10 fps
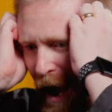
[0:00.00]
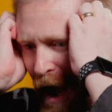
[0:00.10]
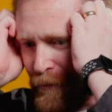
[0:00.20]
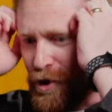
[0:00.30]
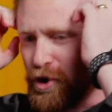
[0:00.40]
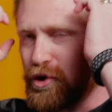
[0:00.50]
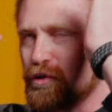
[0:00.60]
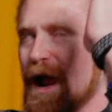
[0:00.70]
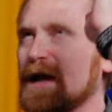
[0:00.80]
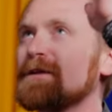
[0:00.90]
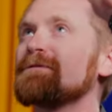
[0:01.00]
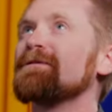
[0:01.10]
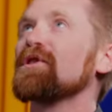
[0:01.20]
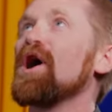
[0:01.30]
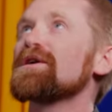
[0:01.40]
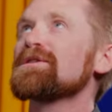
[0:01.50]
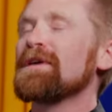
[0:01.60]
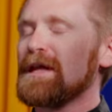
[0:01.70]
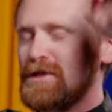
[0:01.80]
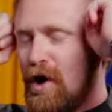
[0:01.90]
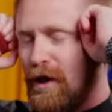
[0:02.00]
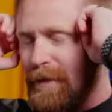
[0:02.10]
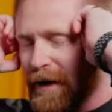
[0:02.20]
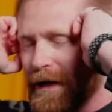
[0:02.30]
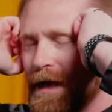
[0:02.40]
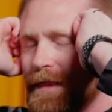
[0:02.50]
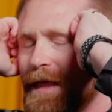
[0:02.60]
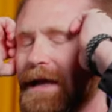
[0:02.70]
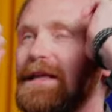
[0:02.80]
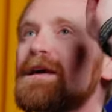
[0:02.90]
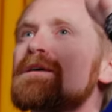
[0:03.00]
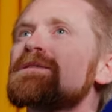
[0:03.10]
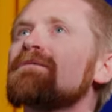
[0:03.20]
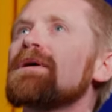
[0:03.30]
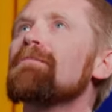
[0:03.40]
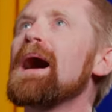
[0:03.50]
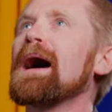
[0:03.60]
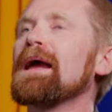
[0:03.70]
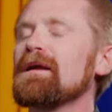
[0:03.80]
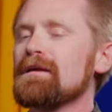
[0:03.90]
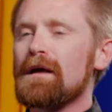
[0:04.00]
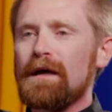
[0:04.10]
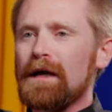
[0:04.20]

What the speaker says: abstract philosophy that's all about the ideas of the mind.